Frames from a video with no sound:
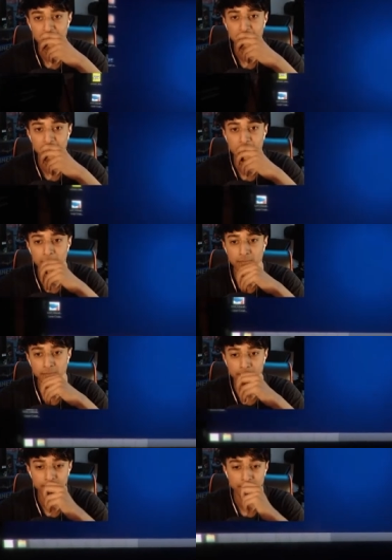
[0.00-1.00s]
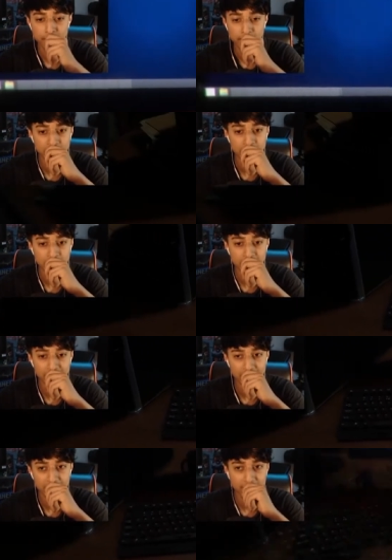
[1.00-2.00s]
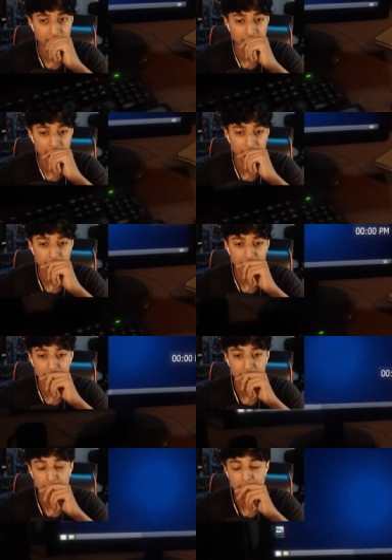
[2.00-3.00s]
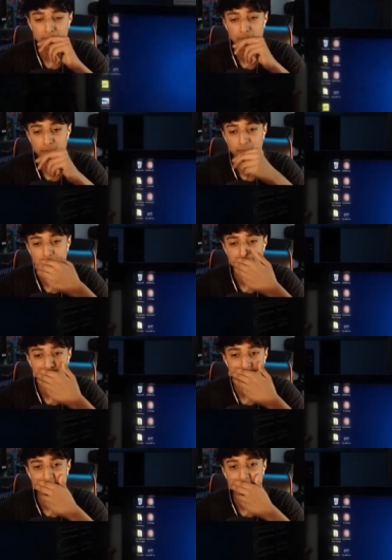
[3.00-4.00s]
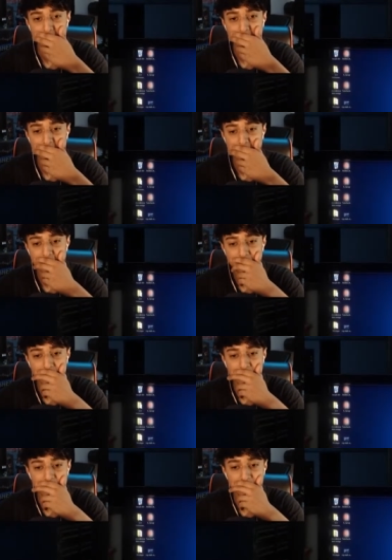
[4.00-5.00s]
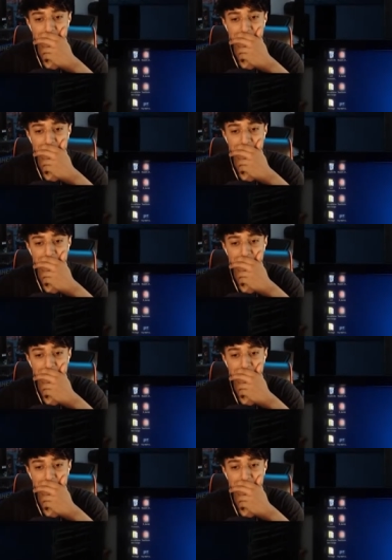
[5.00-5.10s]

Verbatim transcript: It's almost midnight. What is it? Strange. No one else should be here. I'll go check.